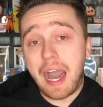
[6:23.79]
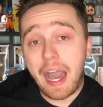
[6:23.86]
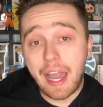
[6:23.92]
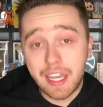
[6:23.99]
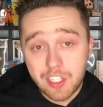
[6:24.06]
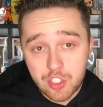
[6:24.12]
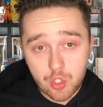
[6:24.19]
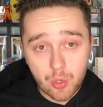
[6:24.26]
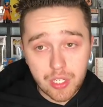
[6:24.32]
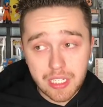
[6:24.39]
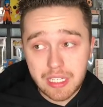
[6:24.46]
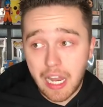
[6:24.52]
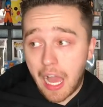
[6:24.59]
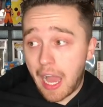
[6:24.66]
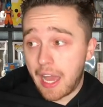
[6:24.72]
I enjoyed
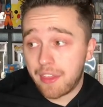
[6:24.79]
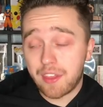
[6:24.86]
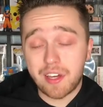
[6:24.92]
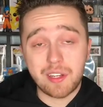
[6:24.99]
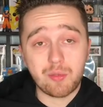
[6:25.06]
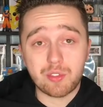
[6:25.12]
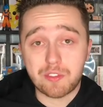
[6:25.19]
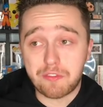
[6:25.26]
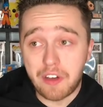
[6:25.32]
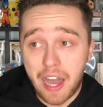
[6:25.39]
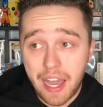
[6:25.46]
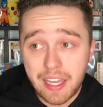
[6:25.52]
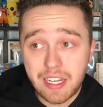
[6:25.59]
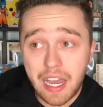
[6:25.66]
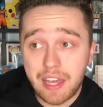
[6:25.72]
it. I thought it was fine.